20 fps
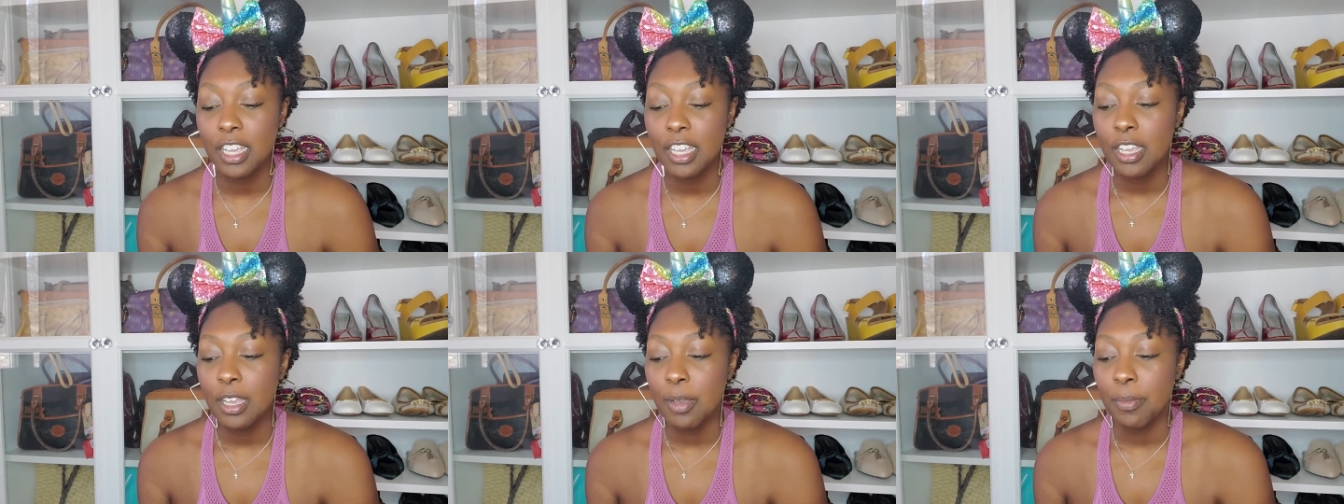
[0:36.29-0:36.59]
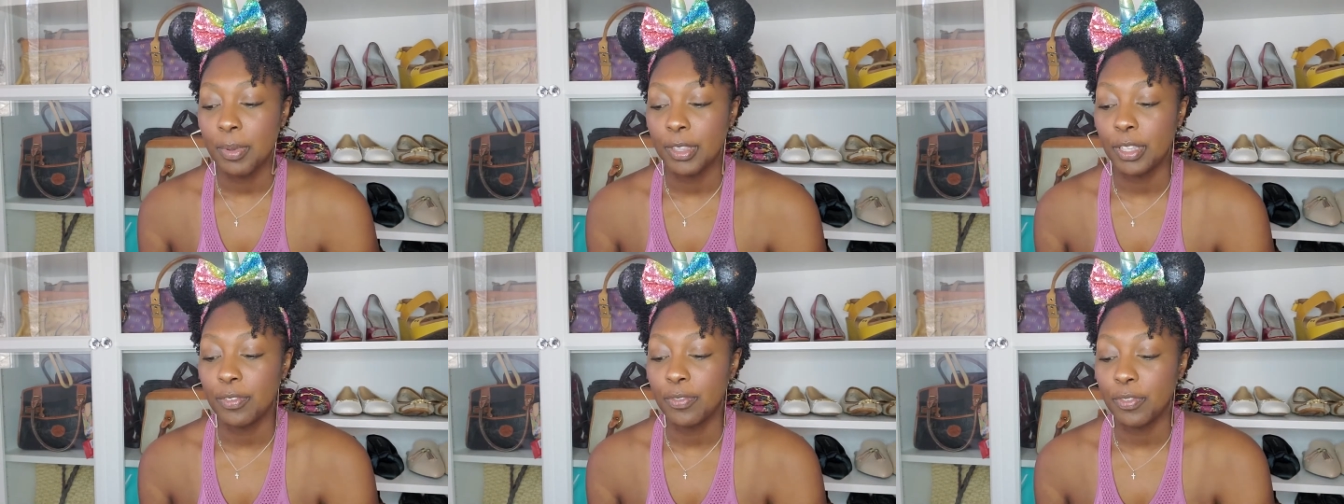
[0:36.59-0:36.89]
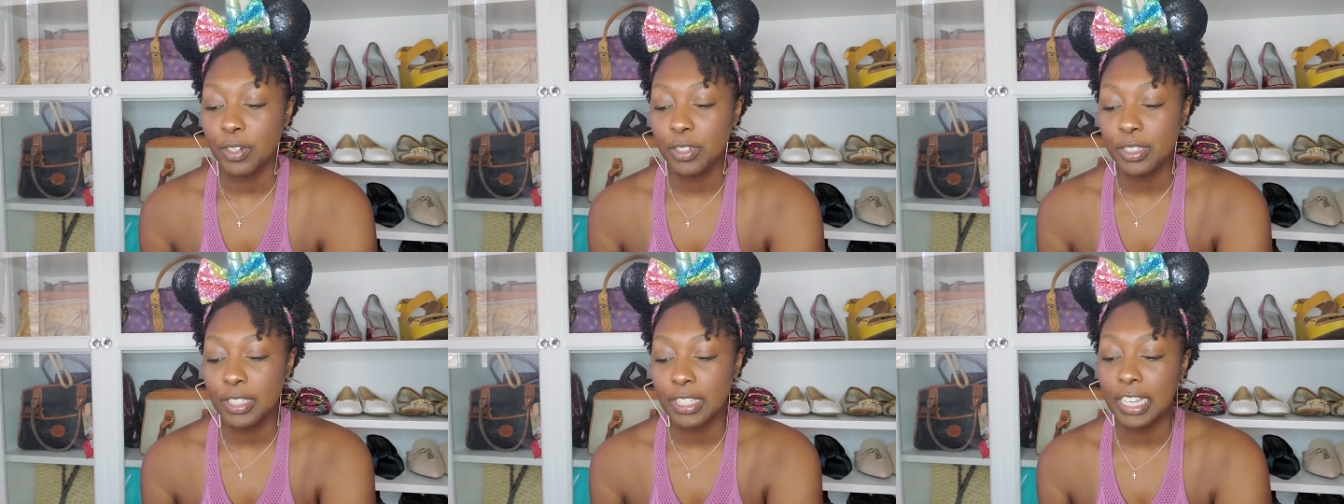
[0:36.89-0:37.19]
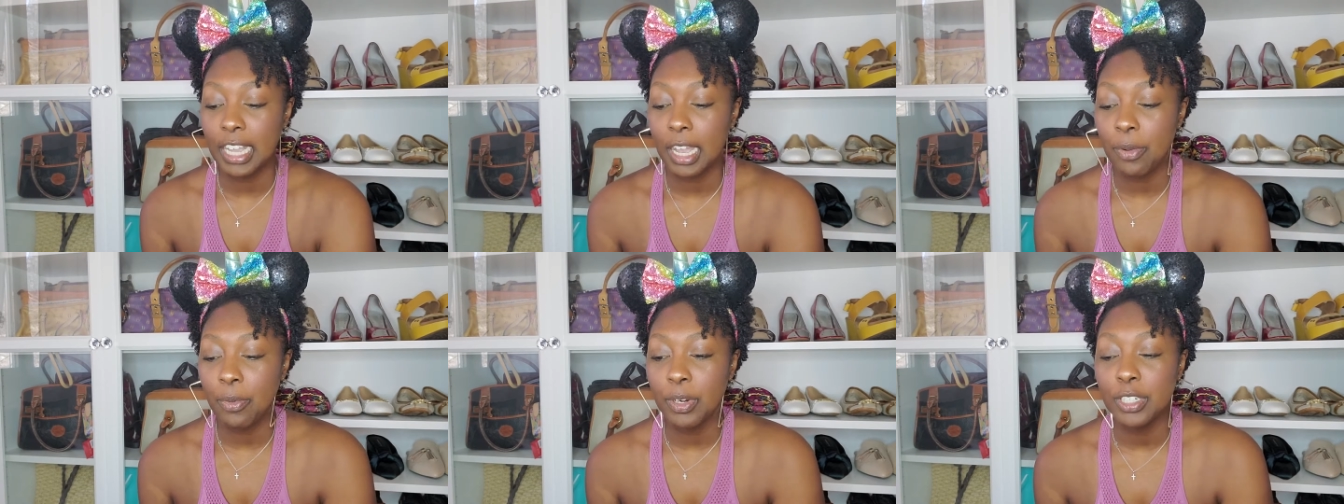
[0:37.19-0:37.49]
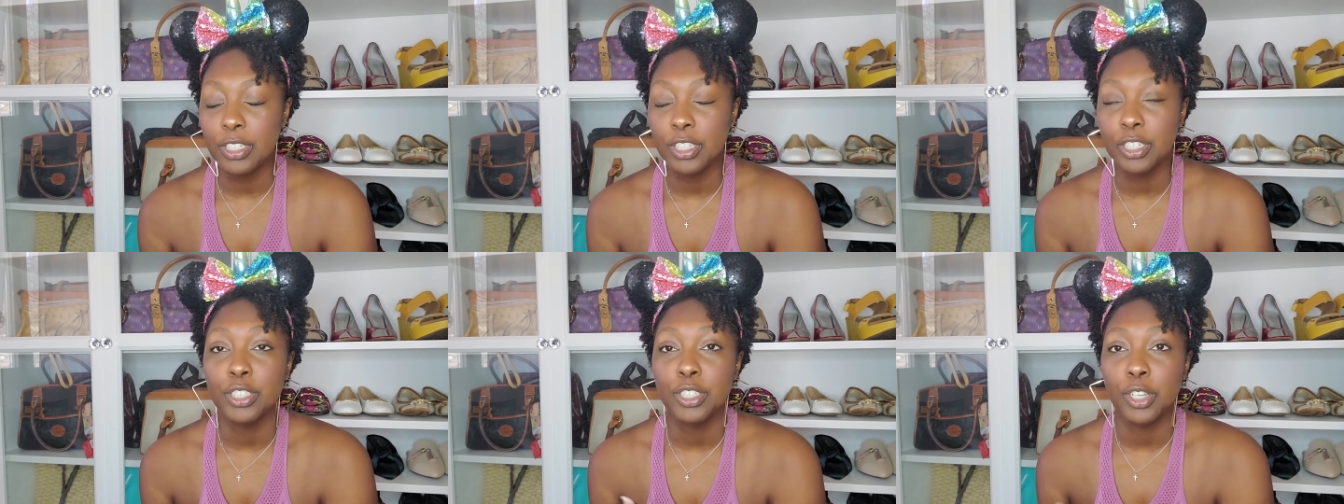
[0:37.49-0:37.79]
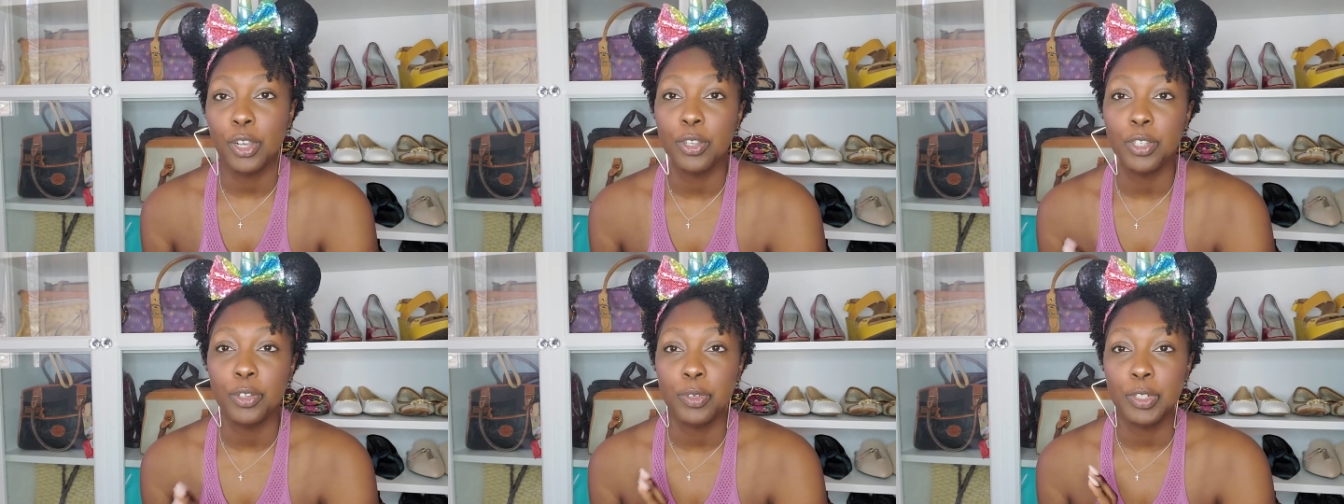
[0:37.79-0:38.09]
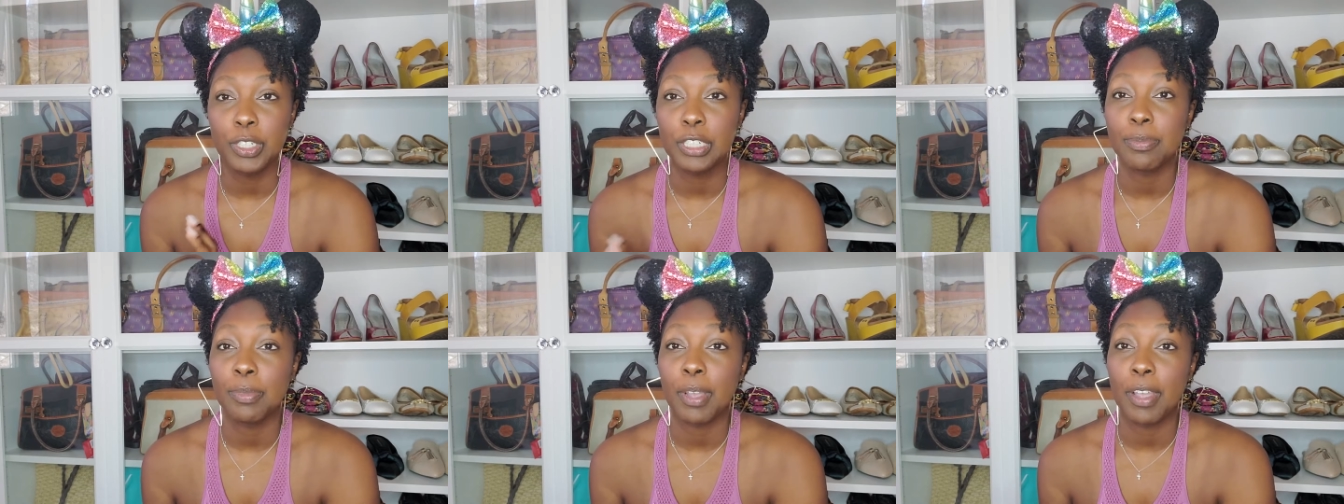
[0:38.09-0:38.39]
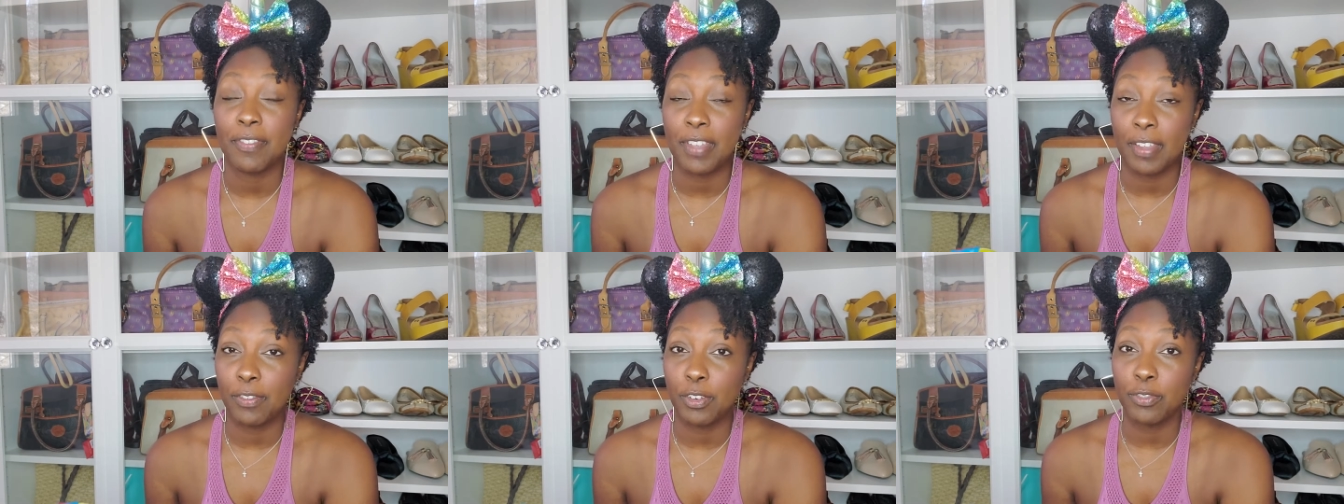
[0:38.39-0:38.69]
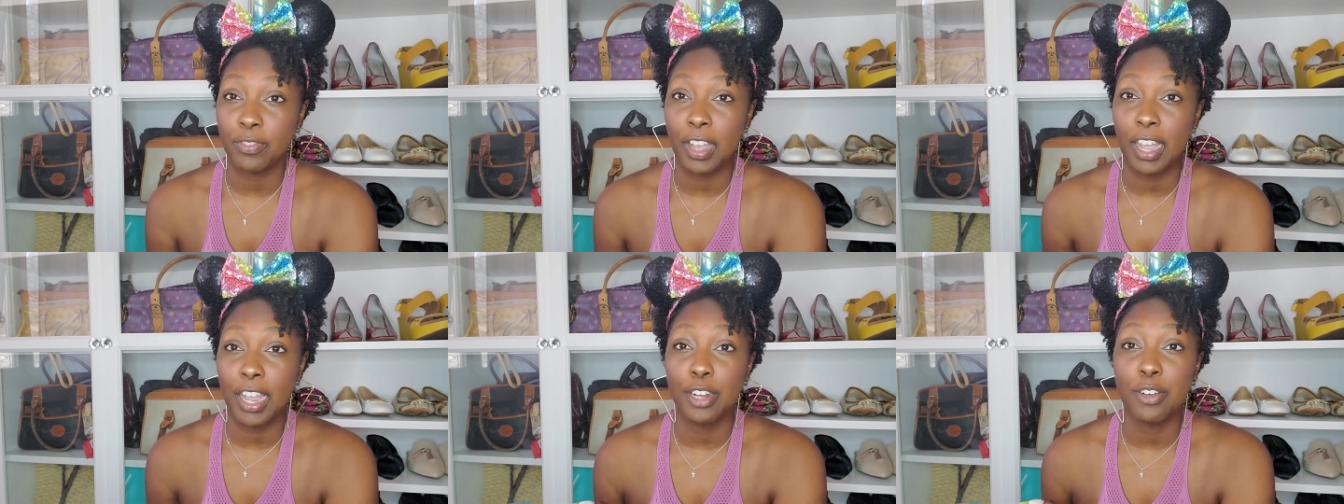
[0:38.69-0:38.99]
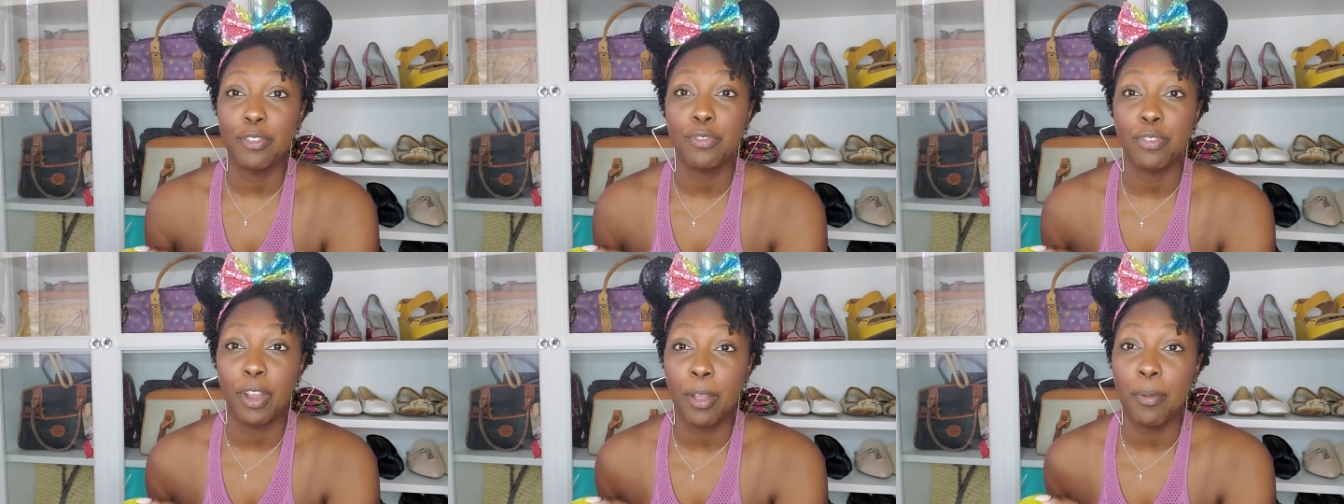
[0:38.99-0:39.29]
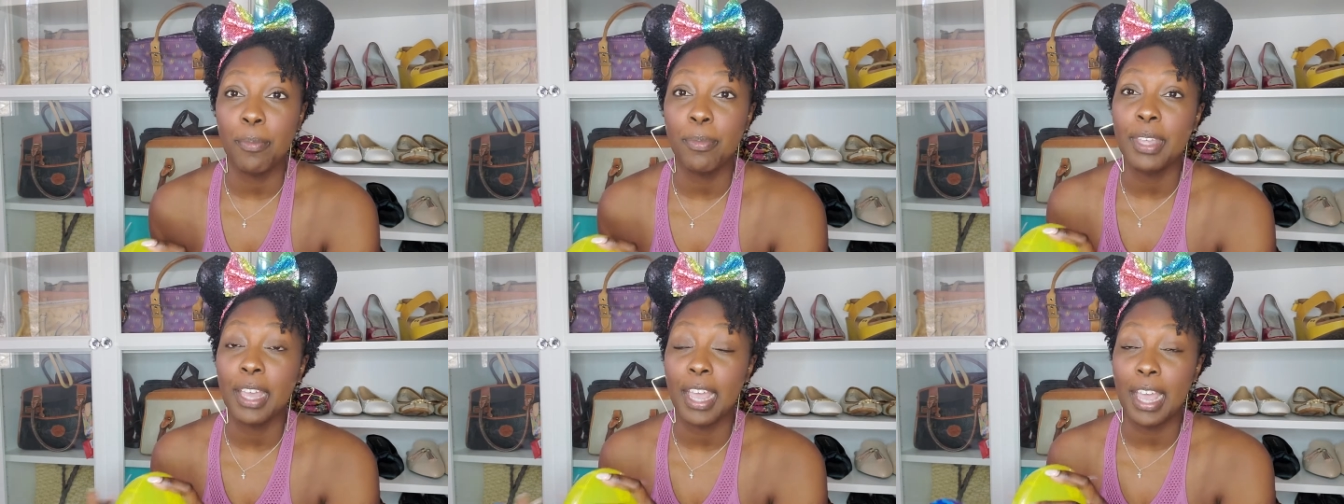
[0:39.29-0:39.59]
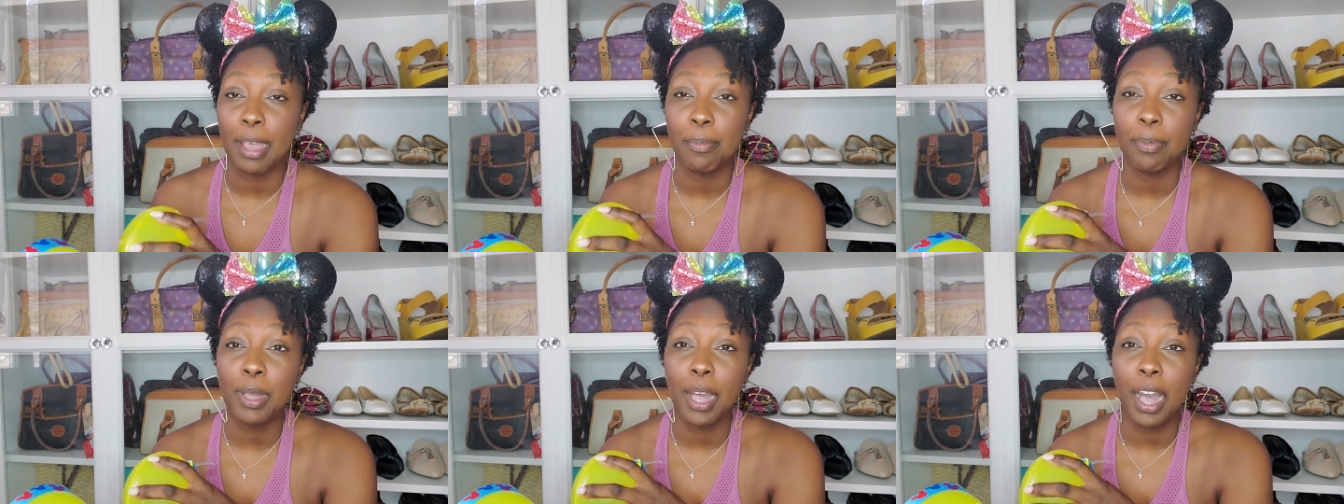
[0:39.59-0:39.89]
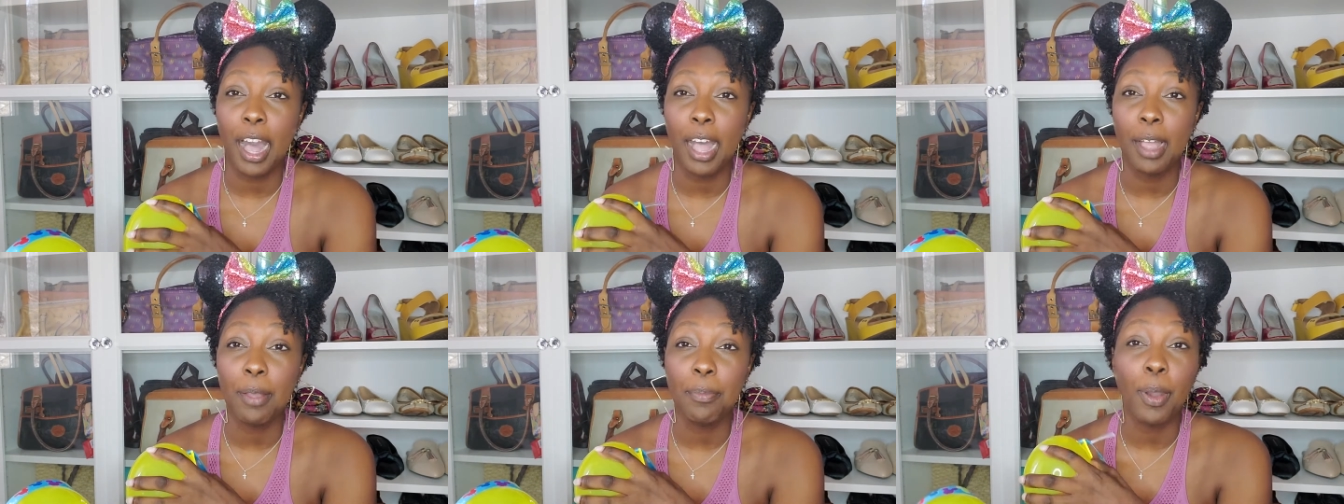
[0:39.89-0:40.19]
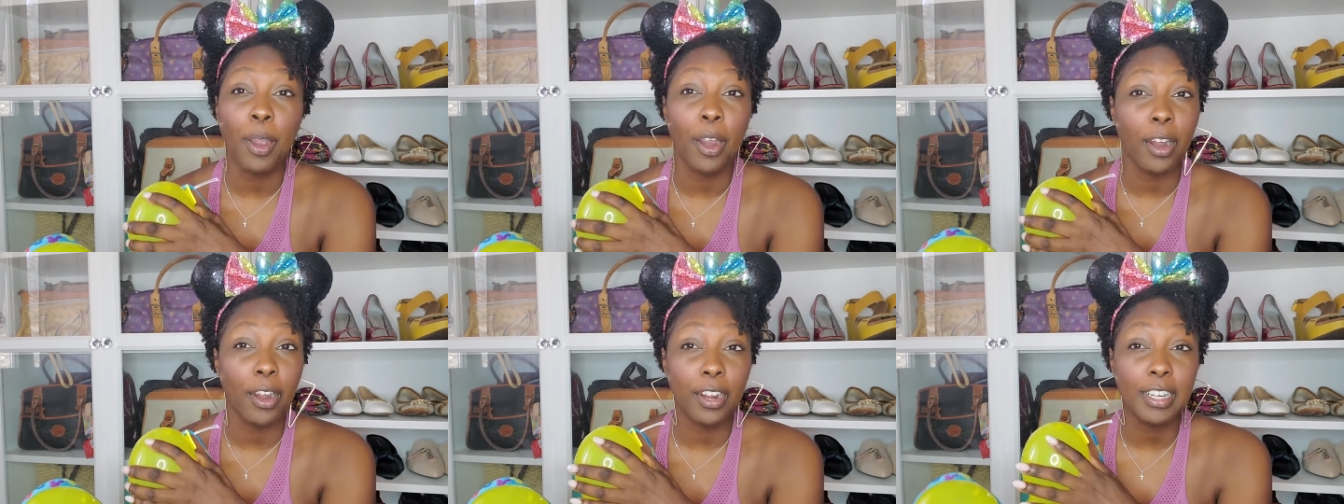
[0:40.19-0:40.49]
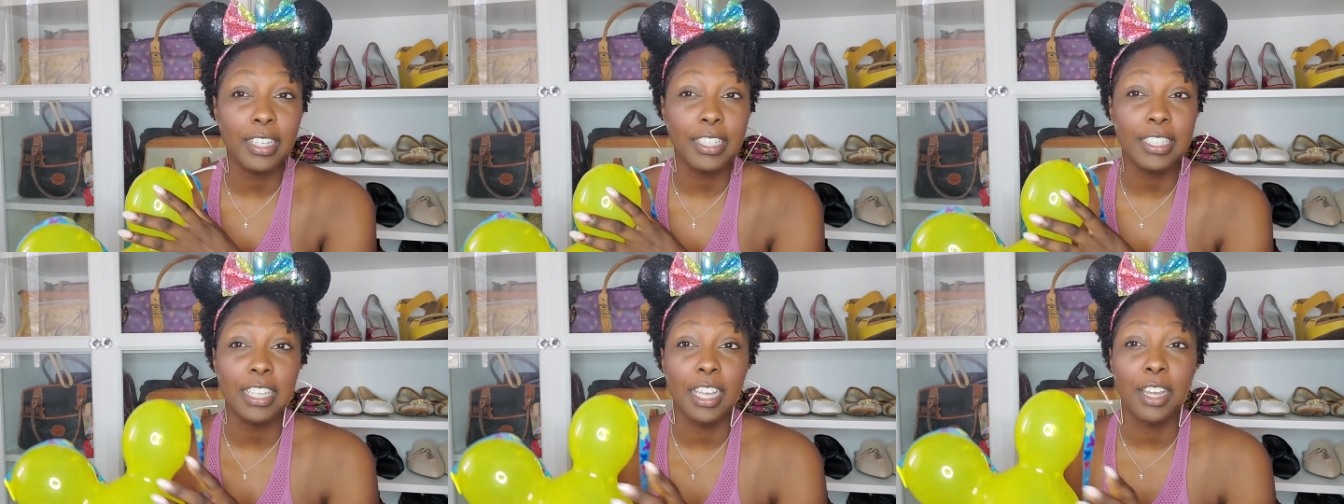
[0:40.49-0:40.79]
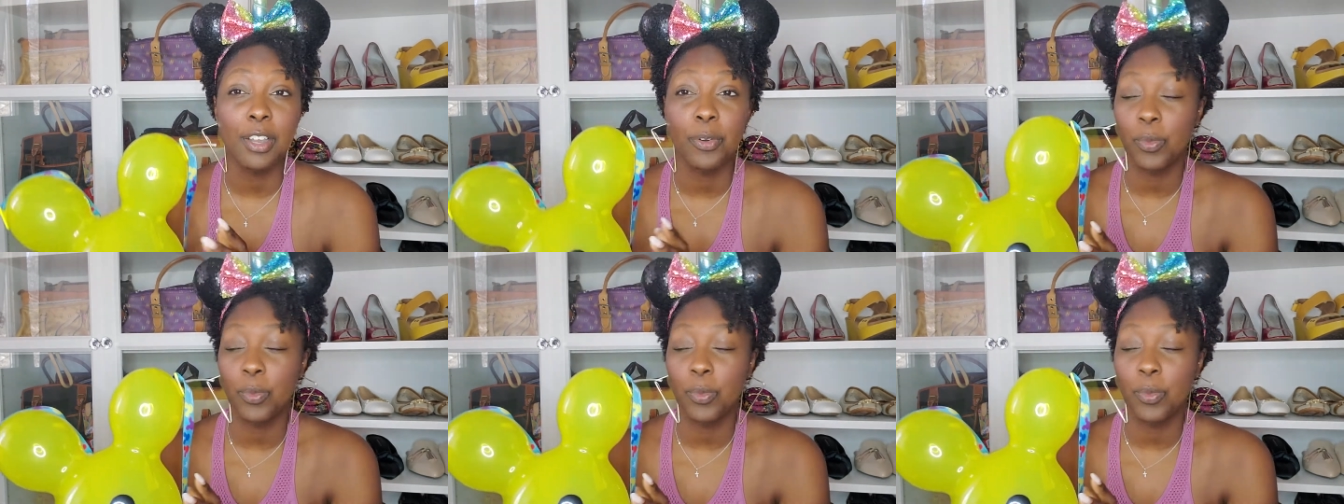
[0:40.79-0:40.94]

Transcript: But the first thing I wanted to show you, which is my favorite find from the Epcot parks,